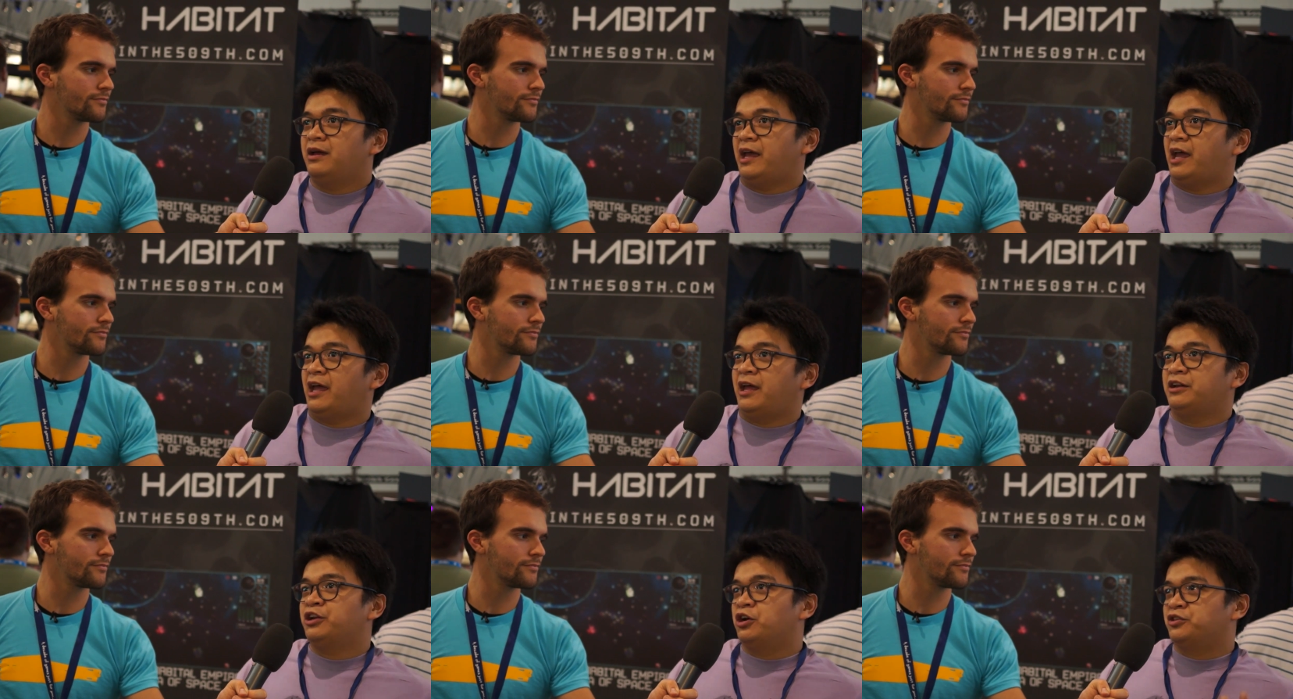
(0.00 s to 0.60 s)

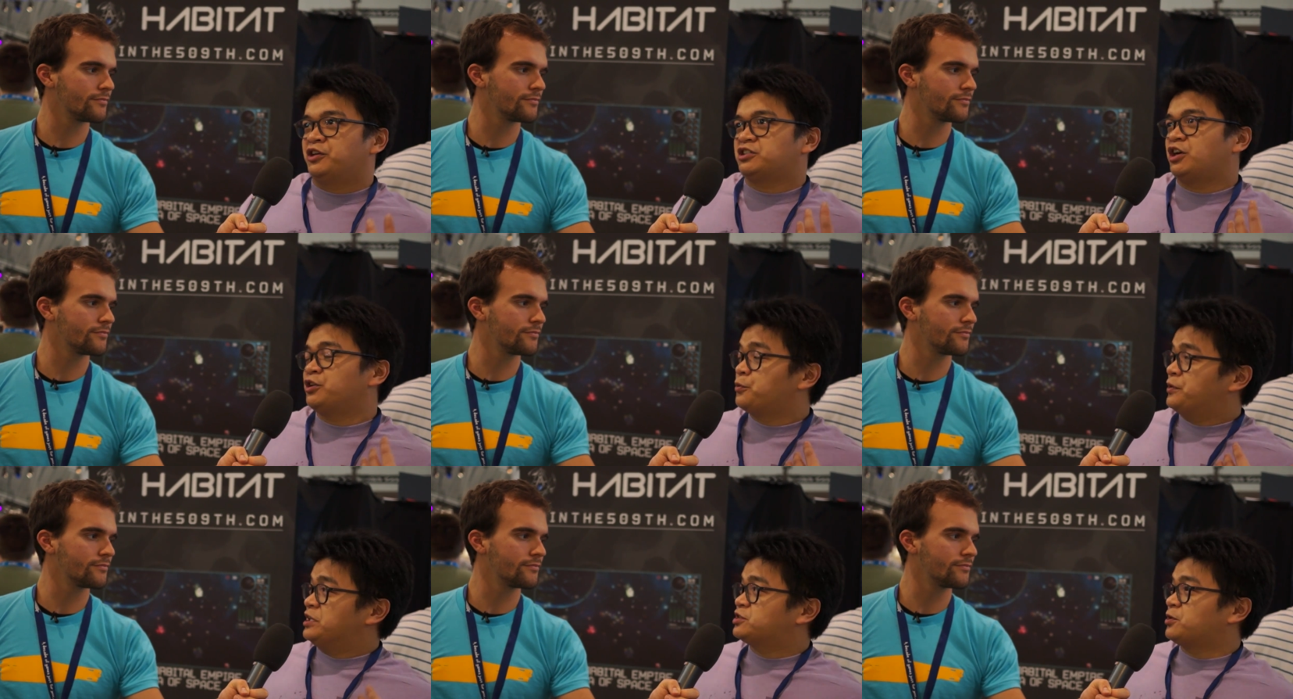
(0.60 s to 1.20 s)
Speaker 1: And you know, there's
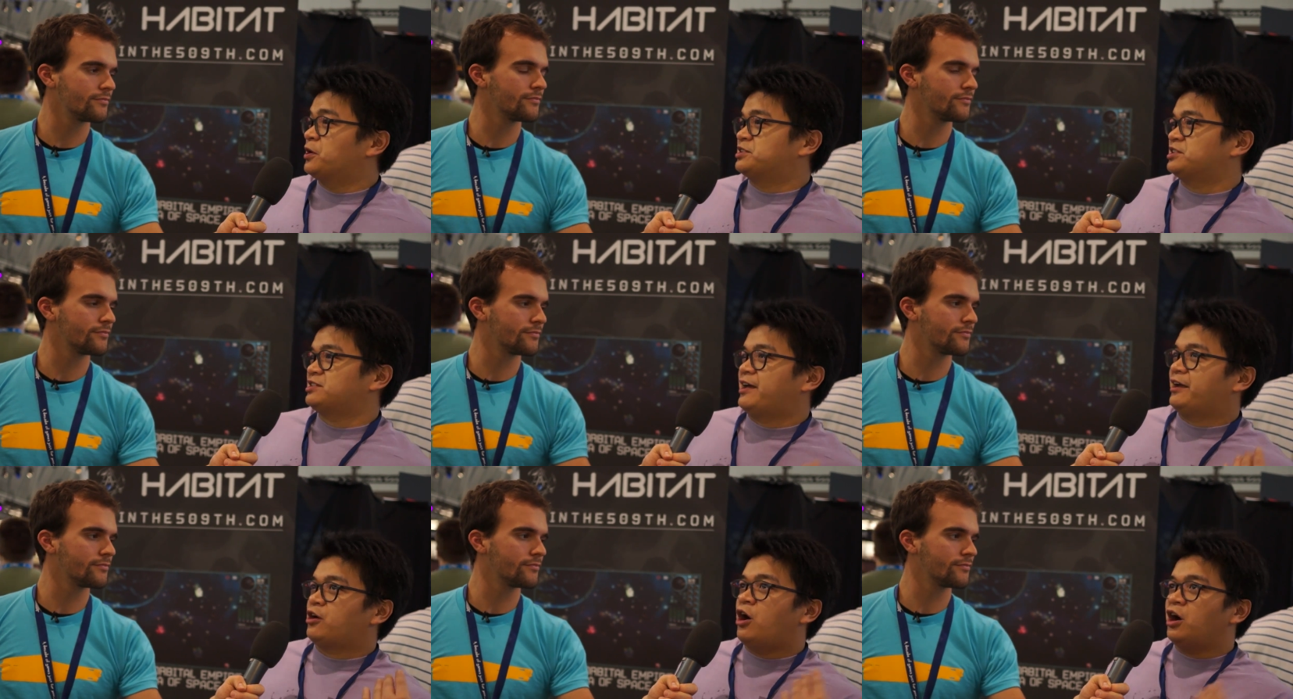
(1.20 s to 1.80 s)
other resources
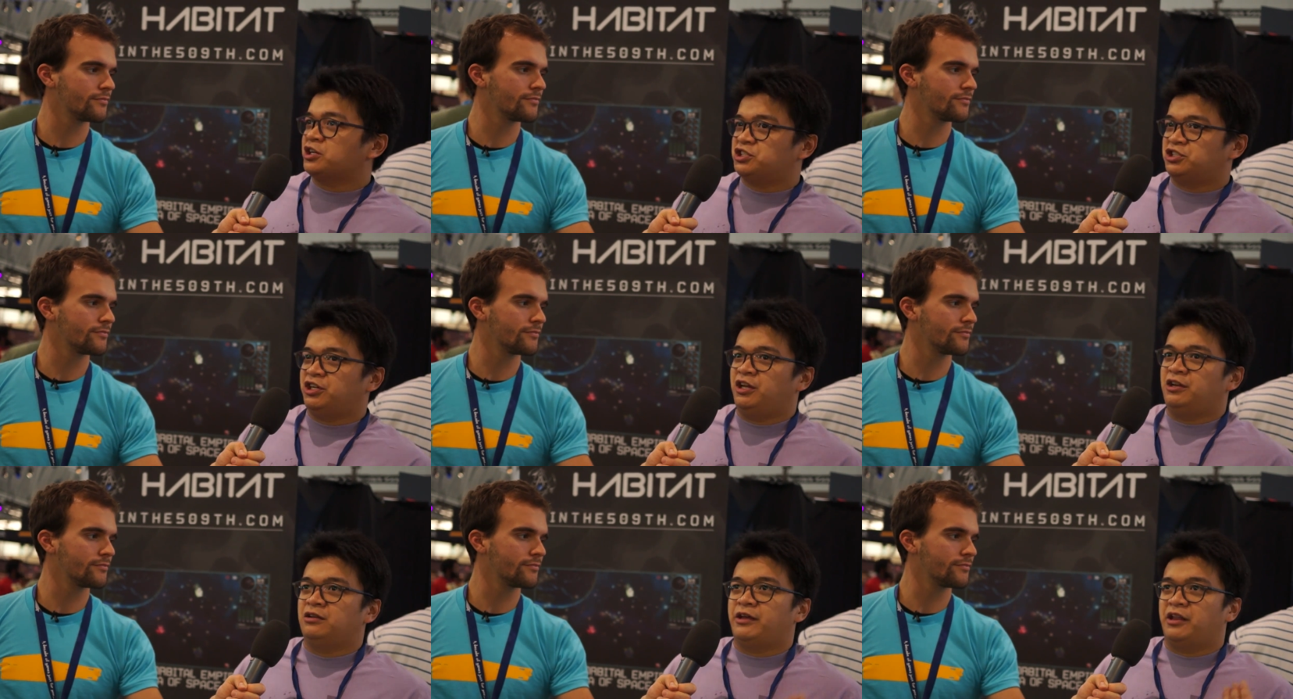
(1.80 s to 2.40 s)
like
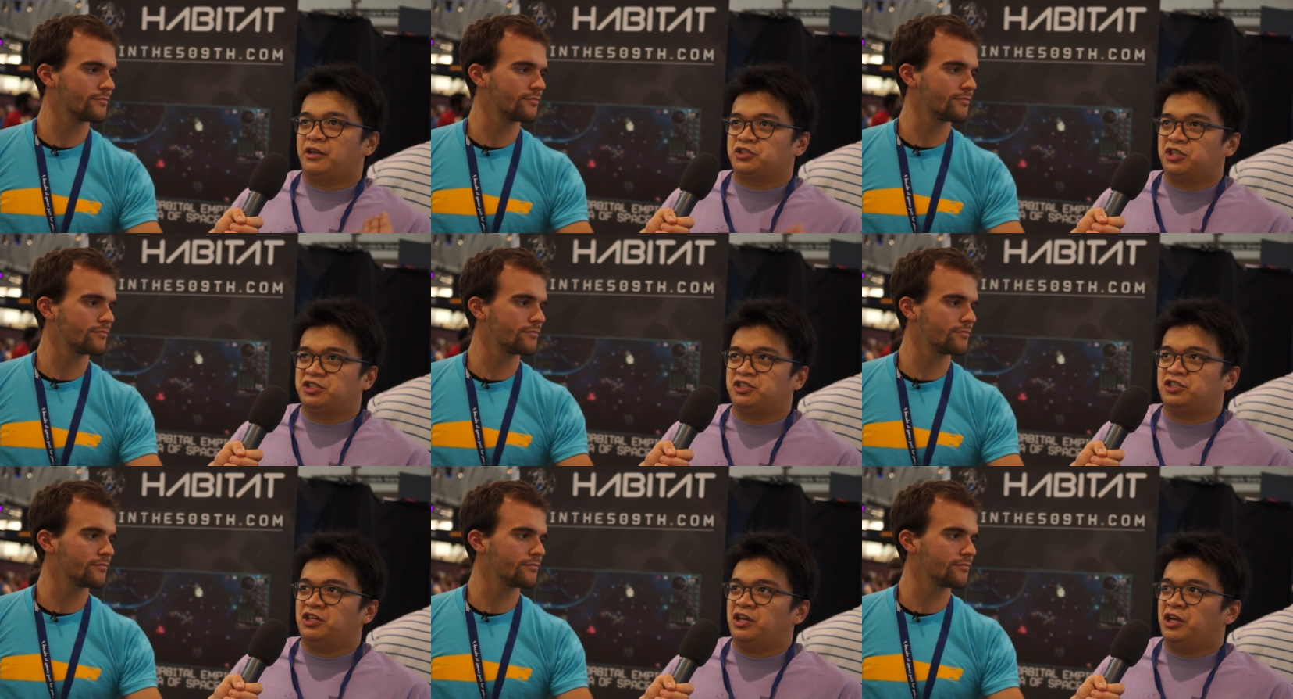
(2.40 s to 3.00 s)
oxygen,
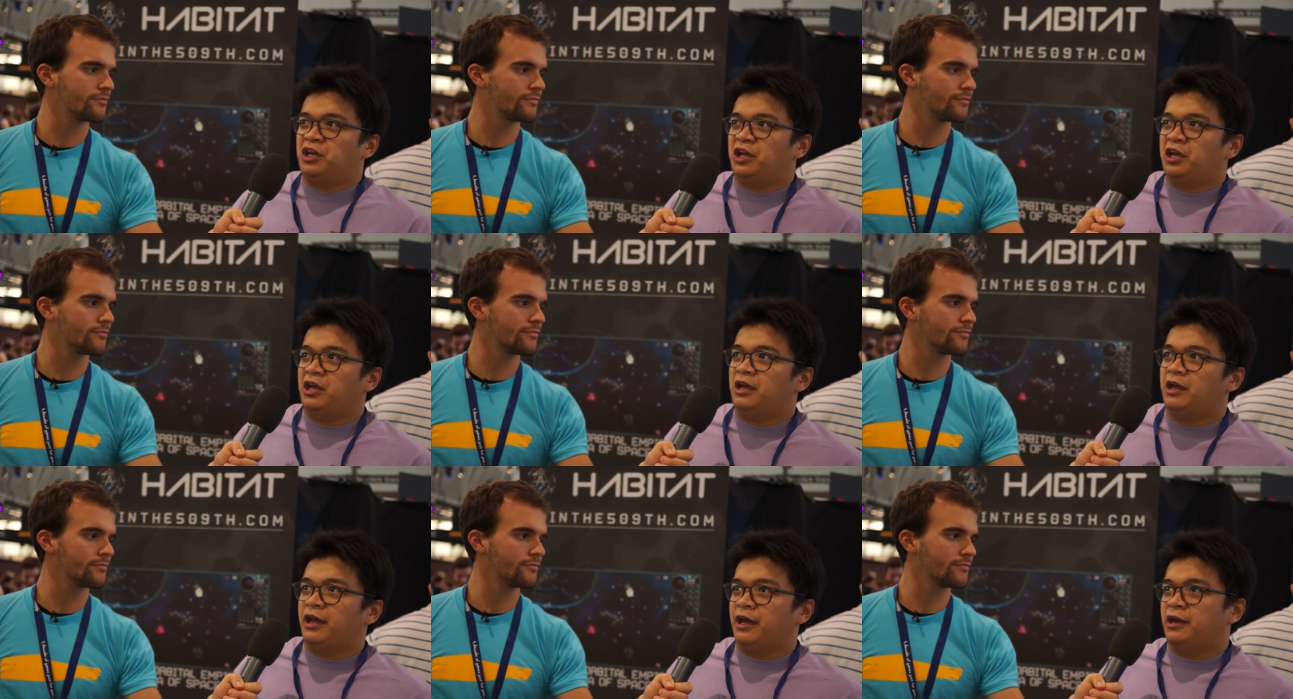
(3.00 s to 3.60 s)

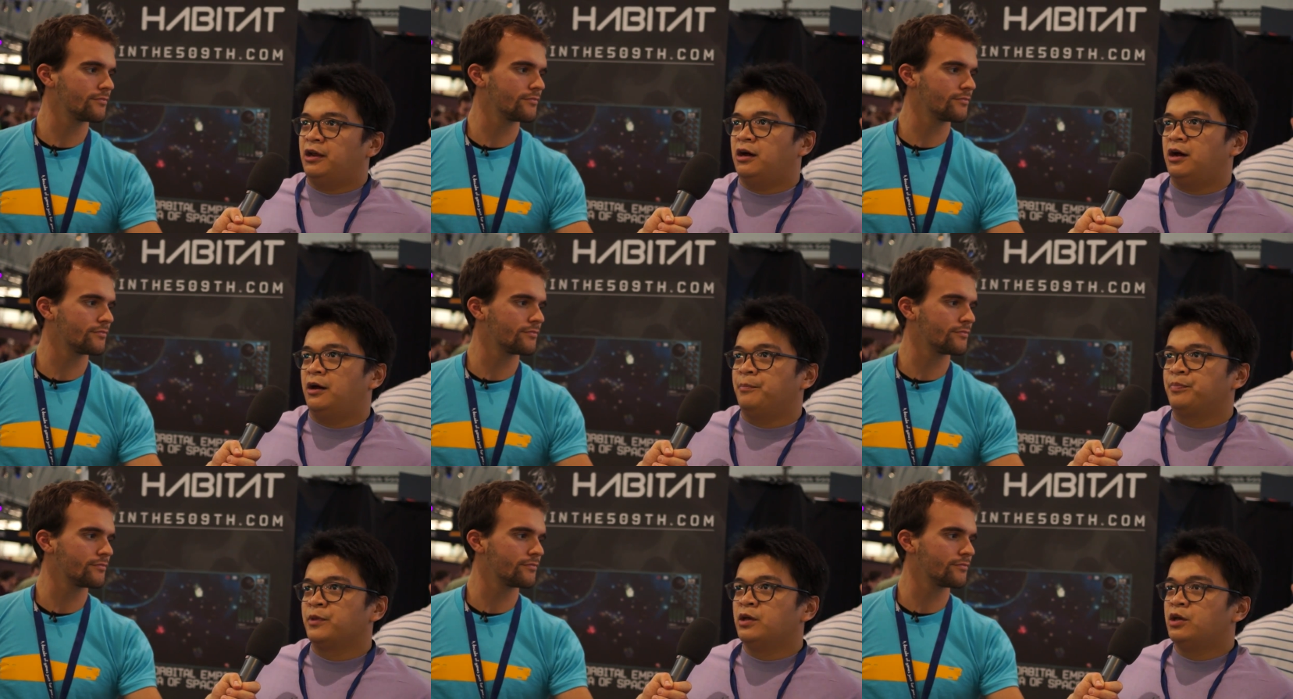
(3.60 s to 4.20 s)
electricity, and
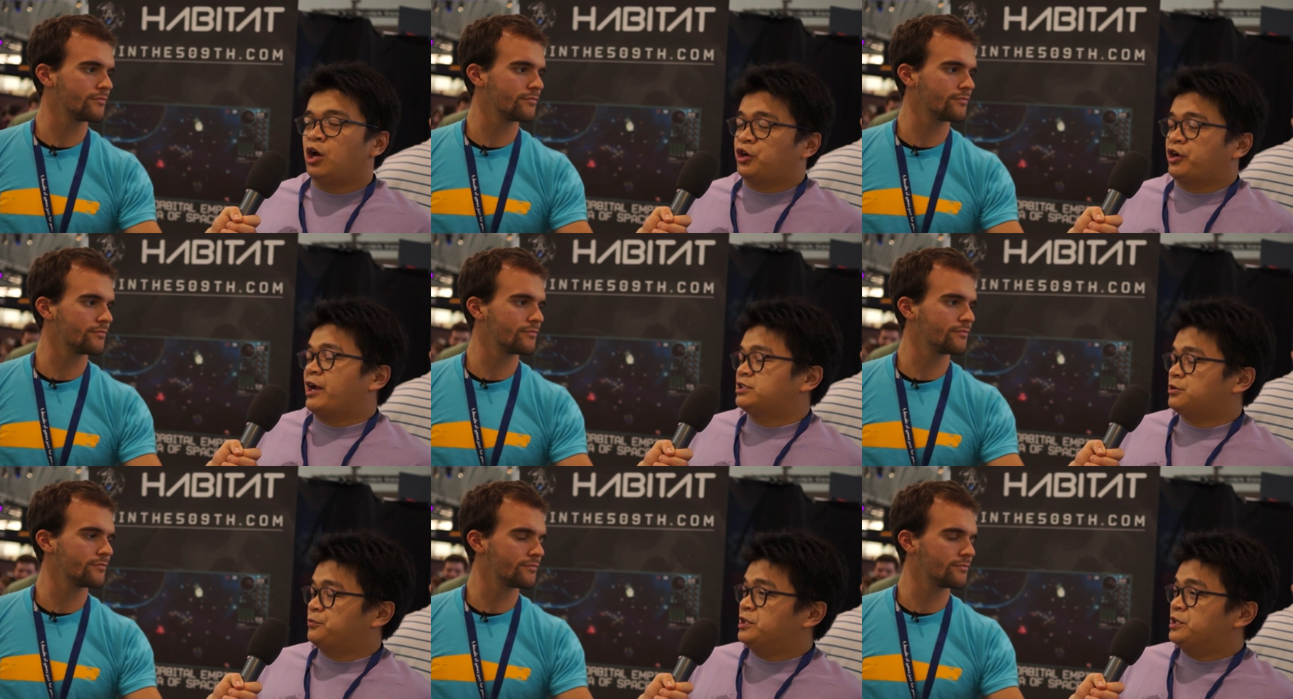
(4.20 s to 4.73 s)
um, other kinds of